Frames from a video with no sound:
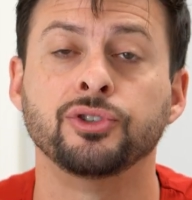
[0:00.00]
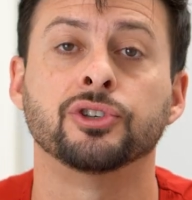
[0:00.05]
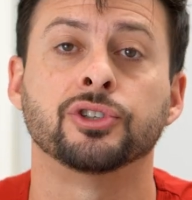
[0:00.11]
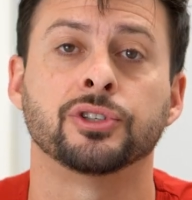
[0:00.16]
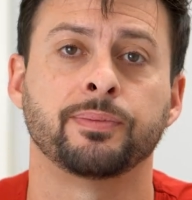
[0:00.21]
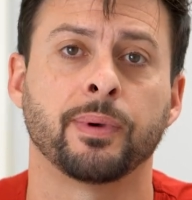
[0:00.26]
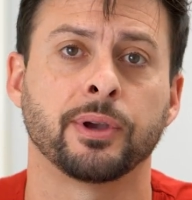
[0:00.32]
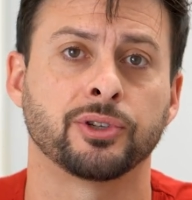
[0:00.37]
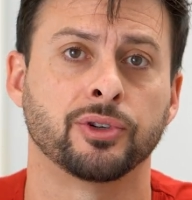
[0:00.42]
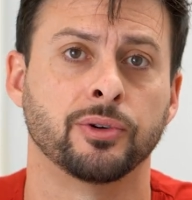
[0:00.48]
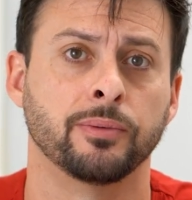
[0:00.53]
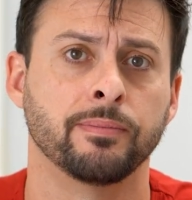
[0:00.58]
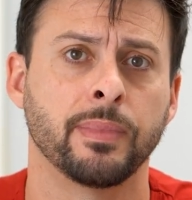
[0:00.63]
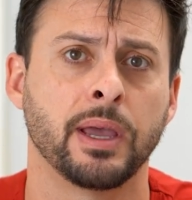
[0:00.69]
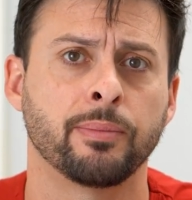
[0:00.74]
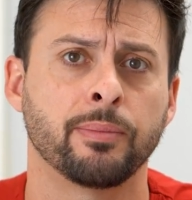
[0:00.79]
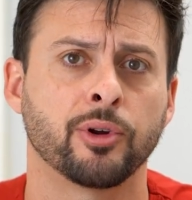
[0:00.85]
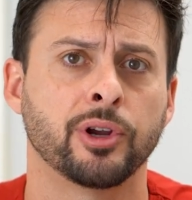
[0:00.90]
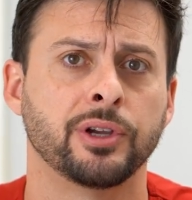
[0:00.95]
your special
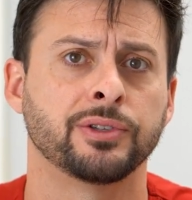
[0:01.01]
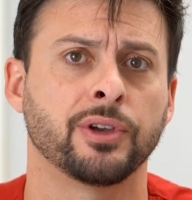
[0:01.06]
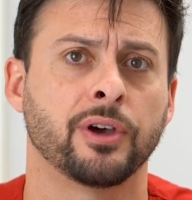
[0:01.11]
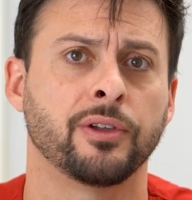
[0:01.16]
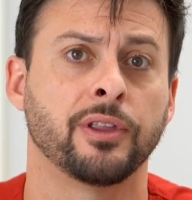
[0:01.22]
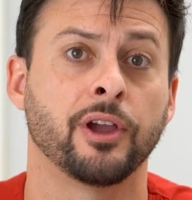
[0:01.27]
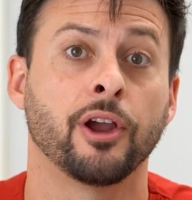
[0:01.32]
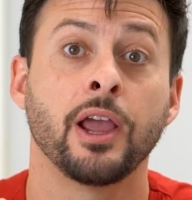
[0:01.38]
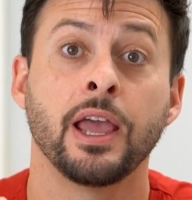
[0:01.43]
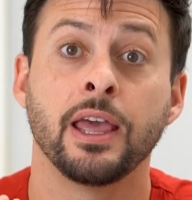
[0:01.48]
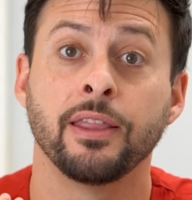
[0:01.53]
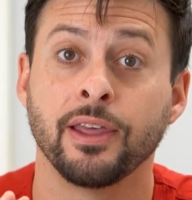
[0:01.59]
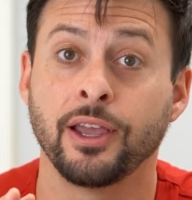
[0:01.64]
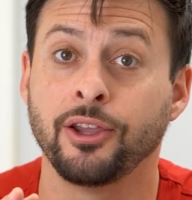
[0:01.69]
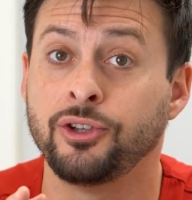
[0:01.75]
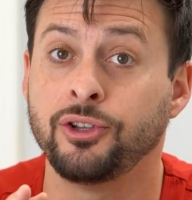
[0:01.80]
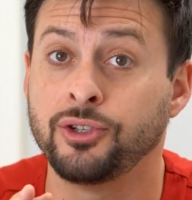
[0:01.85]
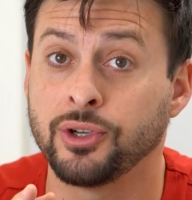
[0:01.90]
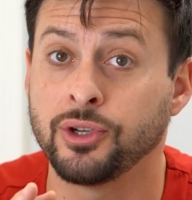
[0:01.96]
memories on there that
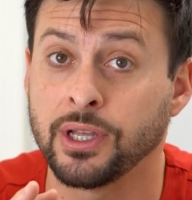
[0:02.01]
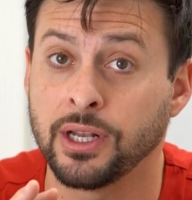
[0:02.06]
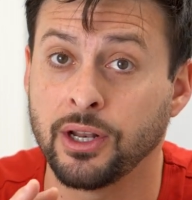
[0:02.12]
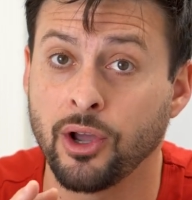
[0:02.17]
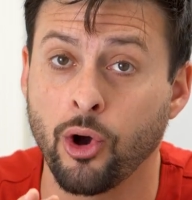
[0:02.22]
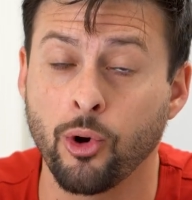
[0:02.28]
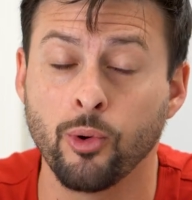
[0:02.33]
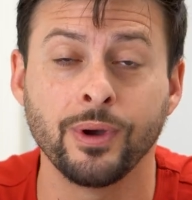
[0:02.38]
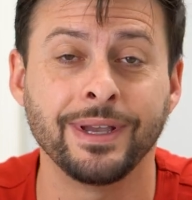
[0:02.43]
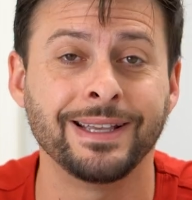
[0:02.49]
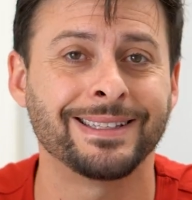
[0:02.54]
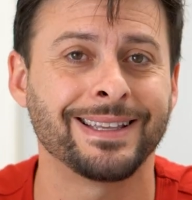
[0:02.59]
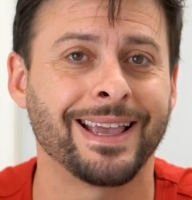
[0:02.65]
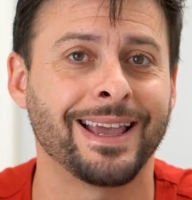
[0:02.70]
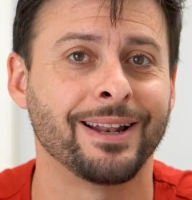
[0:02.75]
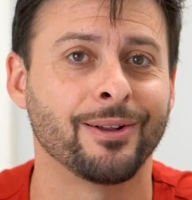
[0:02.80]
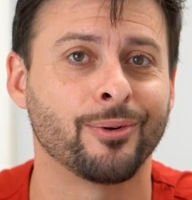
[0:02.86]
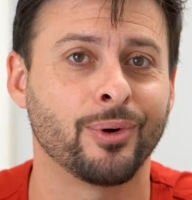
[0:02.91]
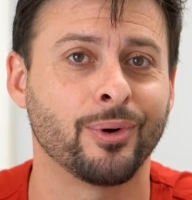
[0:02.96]
you can always
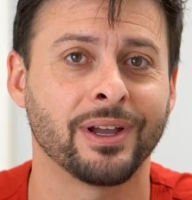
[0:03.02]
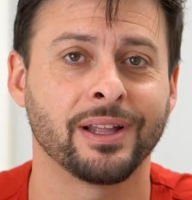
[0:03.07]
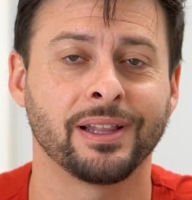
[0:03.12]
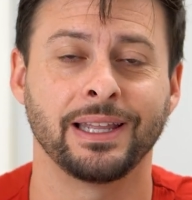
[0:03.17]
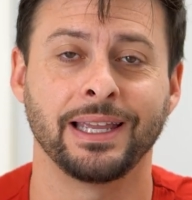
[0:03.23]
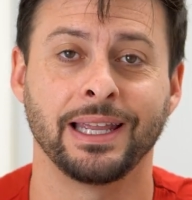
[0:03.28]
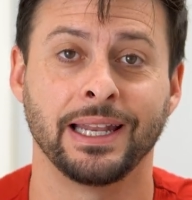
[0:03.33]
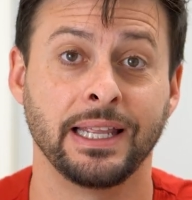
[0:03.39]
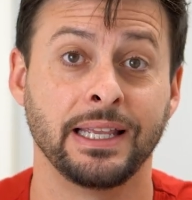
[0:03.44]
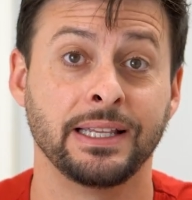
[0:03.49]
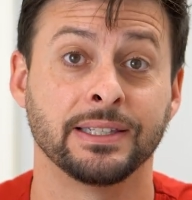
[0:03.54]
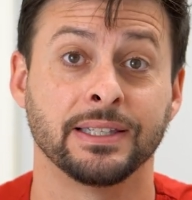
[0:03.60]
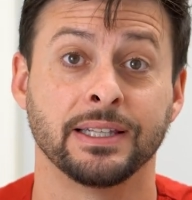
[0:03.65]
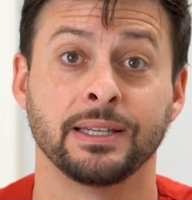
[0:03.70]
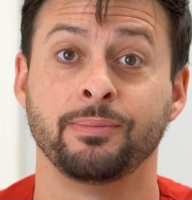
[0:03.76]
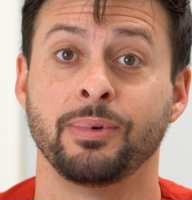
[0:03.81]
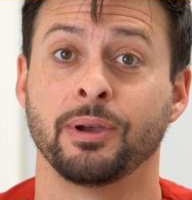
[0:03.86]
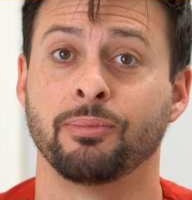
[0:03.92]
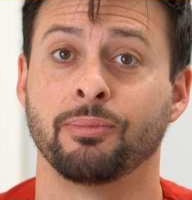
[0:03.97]
and quickly and
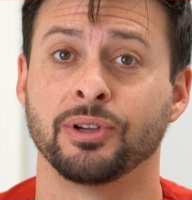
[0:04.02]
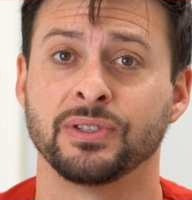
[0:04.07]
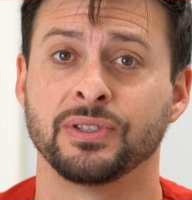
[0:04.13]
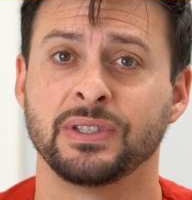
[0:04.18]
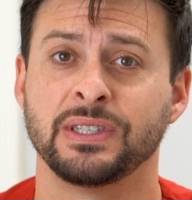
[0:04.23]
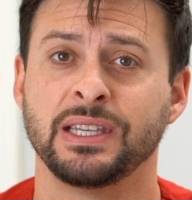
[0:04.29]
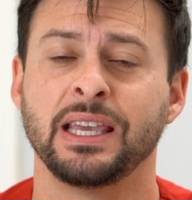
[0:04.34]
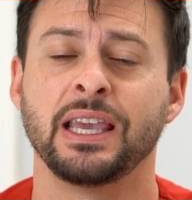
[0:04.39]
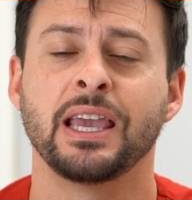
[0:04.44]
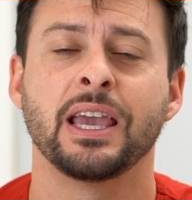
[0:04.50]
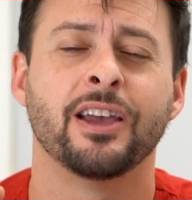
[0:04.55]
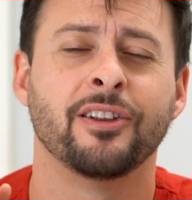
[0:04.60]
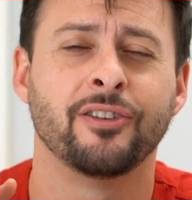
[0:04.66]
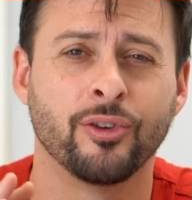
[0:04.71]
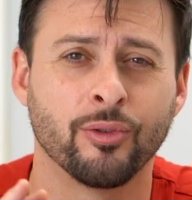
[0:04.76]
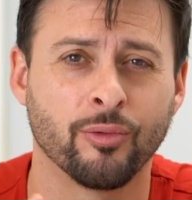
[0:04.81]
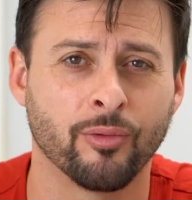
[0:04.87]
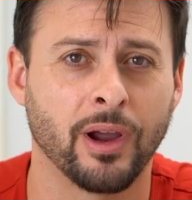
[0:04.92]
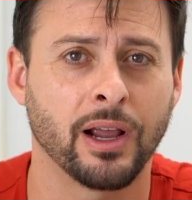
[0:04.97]
easily be able to see
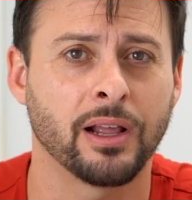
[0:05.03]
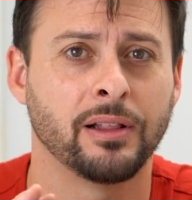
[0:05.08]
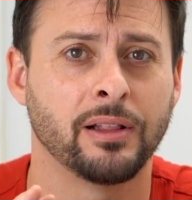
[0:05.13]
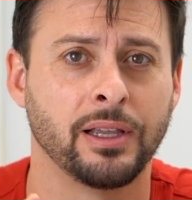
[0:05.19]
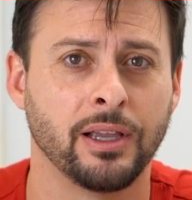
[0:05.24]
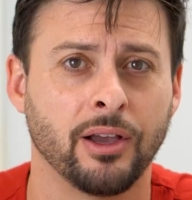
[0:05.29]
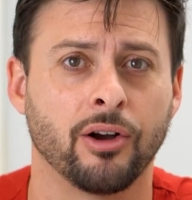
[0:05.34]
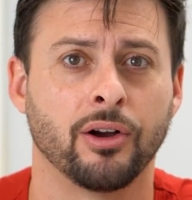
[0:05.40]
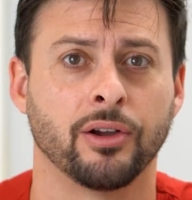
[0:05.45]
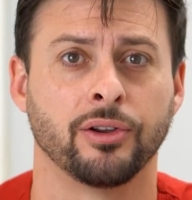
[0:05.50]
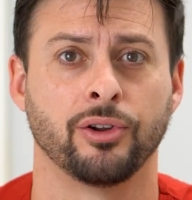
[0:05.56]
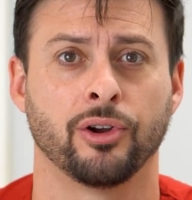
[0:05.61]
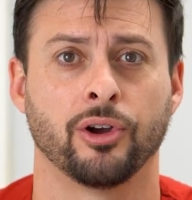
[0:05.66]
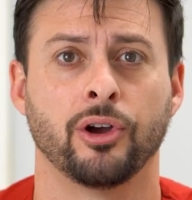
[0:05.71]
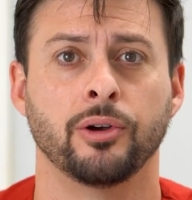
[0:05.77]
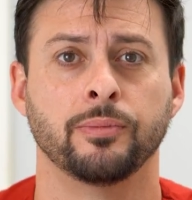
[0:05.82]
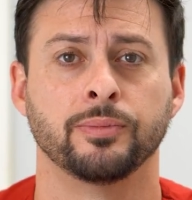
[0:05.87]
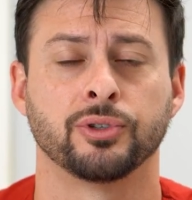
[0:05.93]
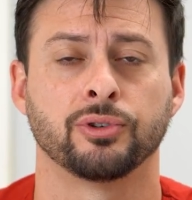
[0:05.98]
directly on your
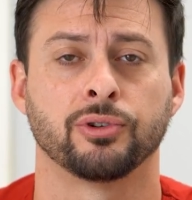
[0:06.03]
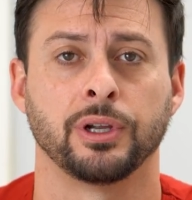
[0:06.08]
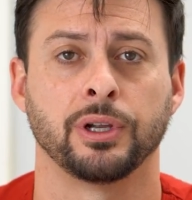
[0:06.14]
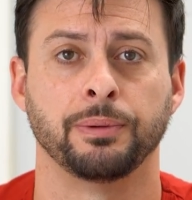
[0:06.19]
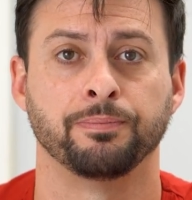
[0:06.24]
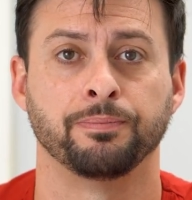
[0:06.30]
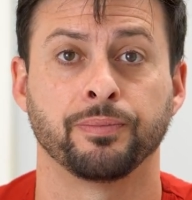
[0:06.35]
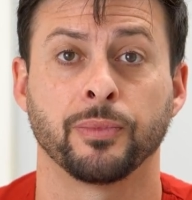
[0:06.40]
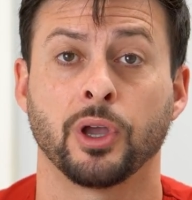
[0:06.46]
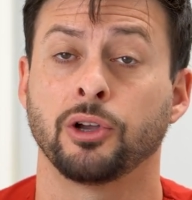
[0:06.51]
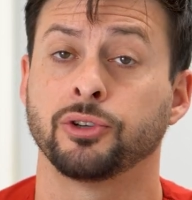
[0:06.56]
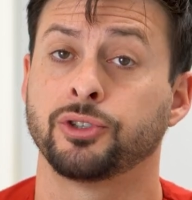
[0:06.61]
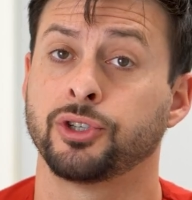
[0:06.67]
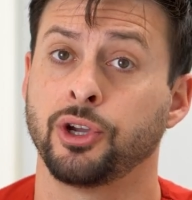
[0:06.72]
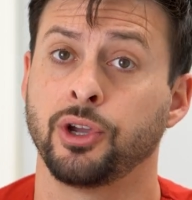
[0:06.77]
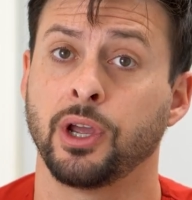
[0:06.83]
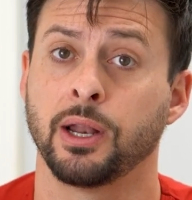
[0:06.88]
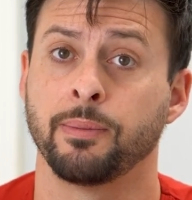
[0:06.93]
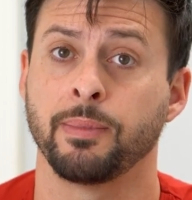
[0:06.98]
home screen. I'll show
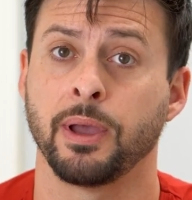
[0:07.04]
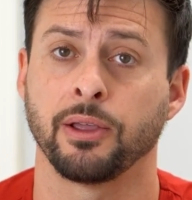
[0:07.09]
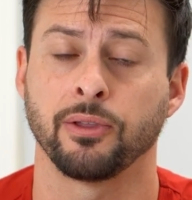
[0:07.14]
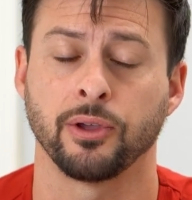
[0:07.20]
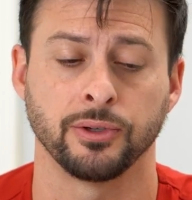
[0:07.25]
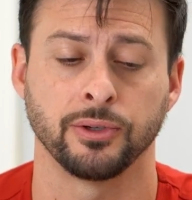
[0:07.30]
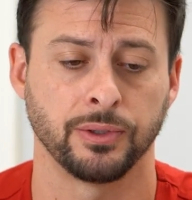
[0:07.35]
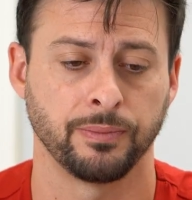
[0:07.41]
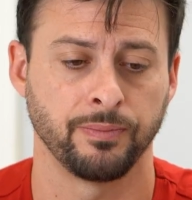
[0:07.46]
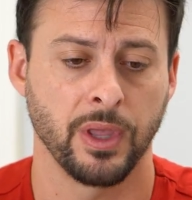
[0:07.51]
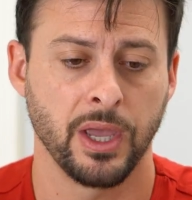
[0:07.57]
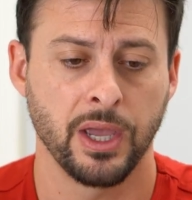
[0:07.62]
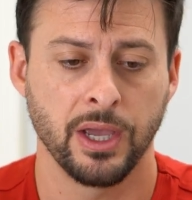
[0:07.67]
you how to make those.